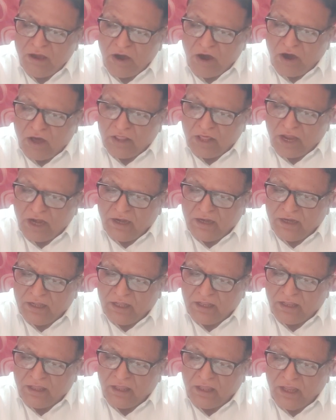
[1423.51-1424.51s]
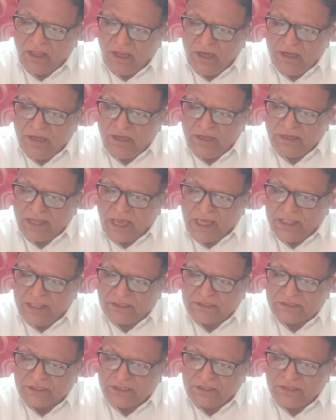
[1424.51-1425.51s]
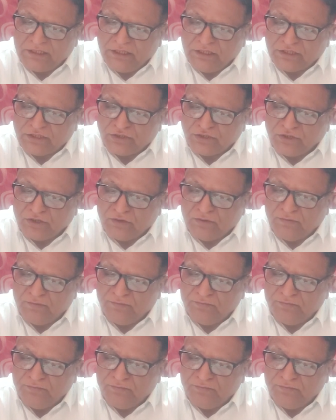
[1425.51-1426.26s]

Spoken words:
or under any direction issued